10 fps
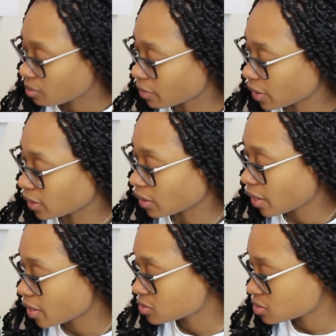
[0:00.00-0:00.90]
My
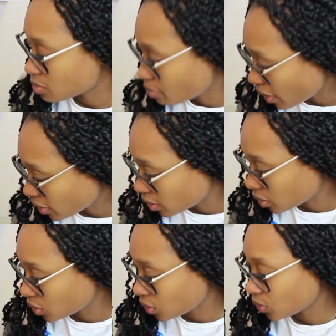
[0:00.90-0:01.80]
last
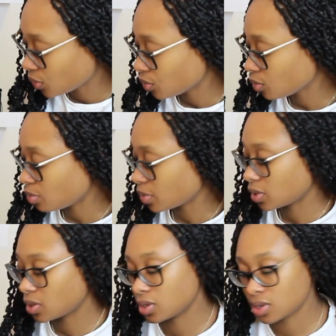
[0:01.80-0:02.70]
packing cube
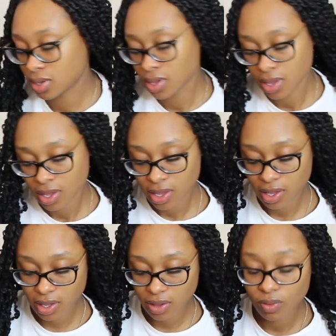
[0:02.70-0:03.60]

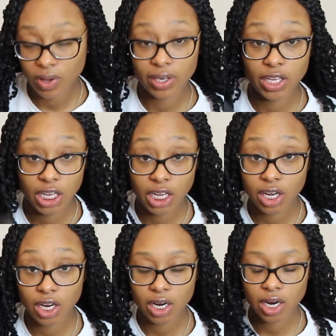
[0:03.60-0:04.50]
in
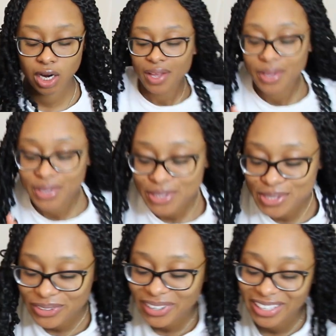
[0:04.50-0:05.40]
here.
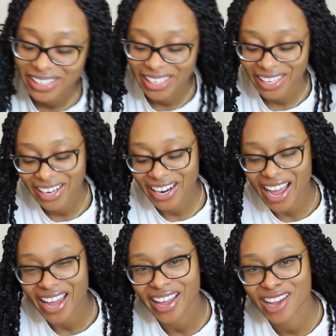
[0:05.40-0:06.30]
So in here
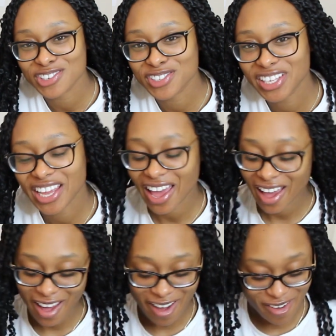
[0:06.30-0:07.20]
I actually
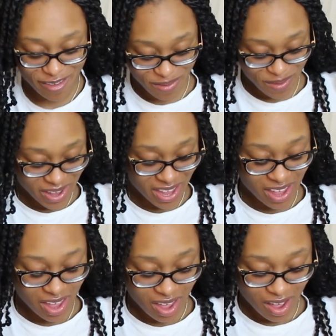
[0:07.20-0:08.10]
have
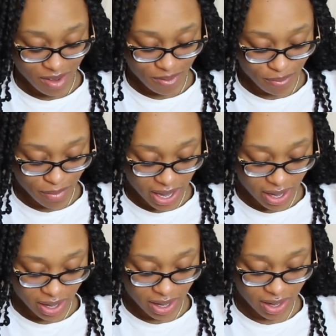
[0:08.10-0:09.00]

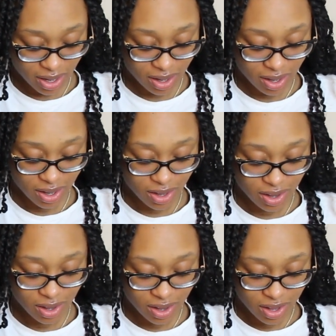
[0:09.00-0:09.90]
my
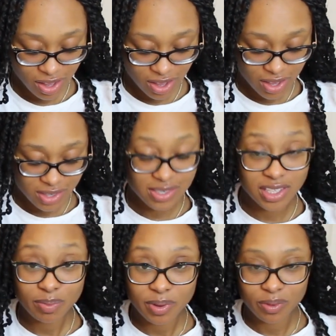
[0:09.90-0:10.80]

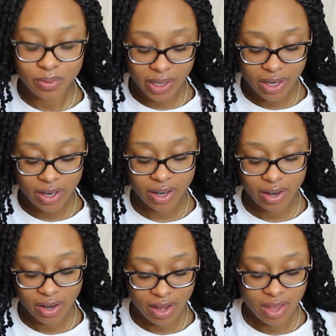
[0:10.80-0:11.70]
sleeping
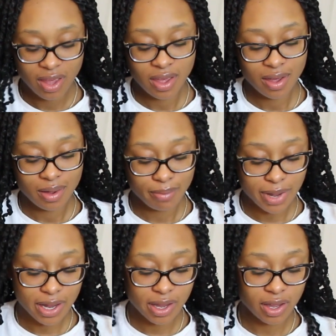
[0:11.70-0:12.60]
wear,
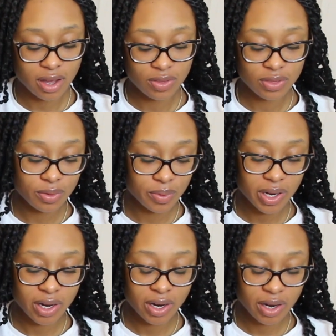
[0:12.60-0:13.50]
my
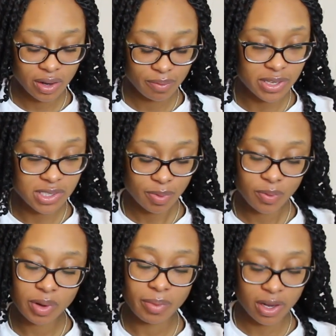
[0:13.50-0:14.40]
underwear,
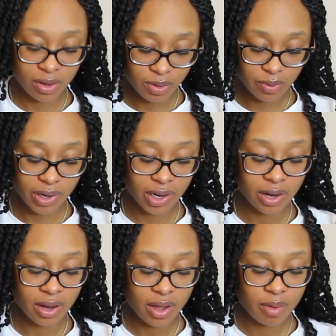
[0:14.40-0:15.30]
my
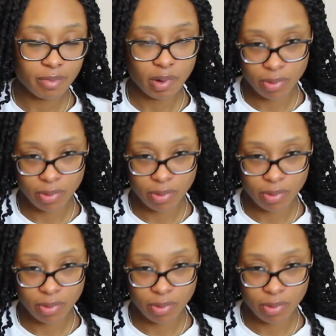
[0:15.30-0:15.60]
underwear, my